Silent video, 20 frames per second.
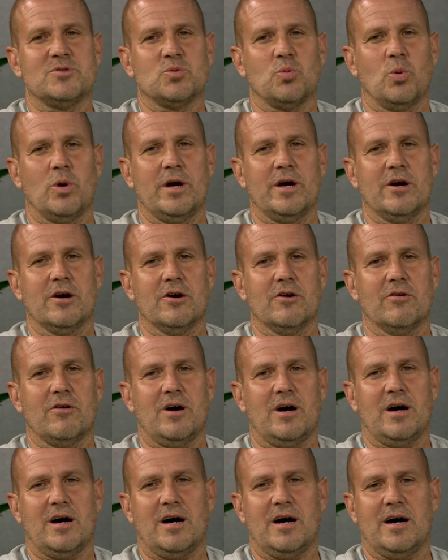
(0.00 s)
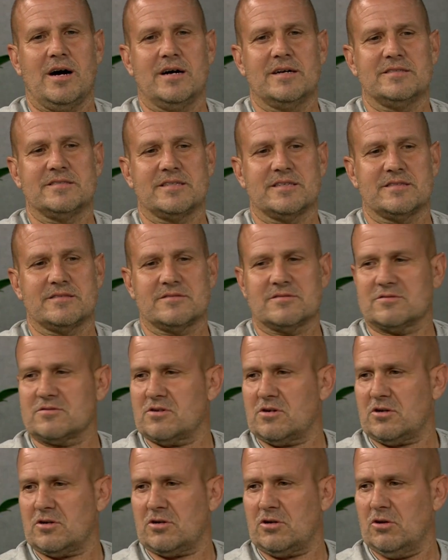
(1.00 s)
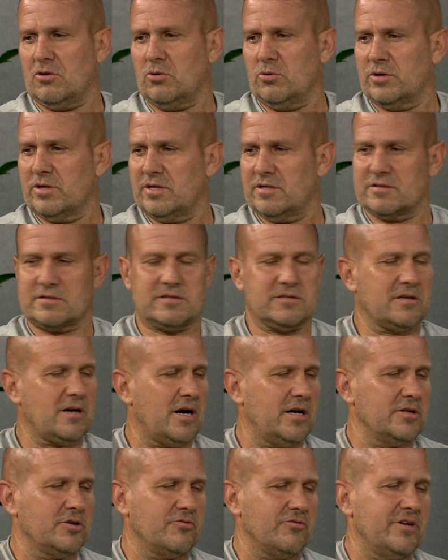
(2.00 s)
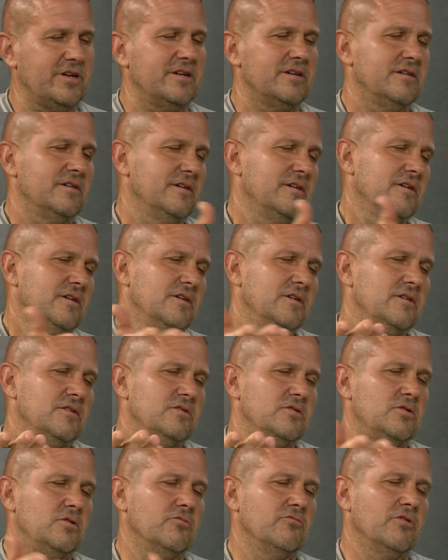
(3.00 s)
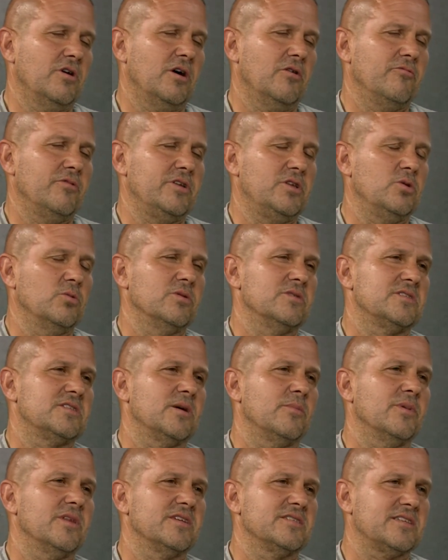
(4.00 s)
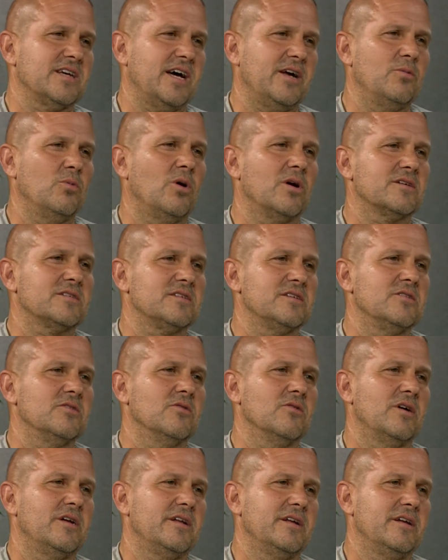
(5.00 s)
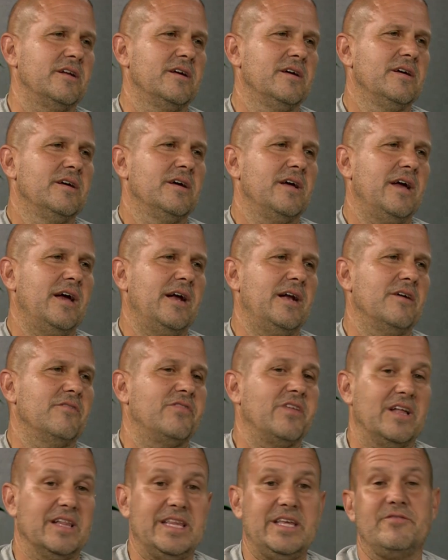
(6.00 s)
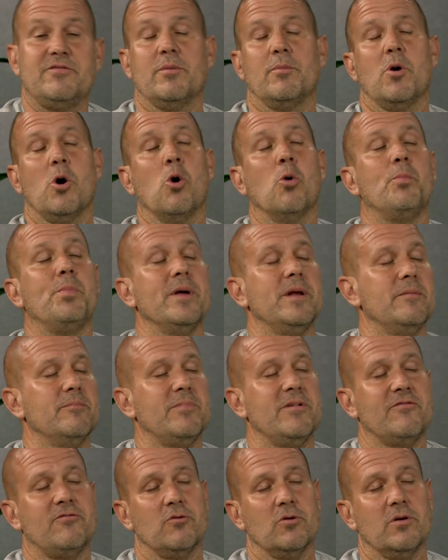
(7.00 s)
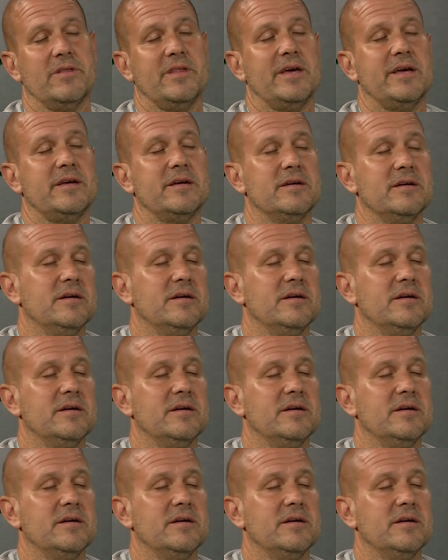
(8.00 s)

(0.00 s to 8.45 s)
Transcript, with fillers: where uh, is it Kelowna Concrete do, uh, redoing some of the sidewalks in New London. Yep. And if they leave them open before they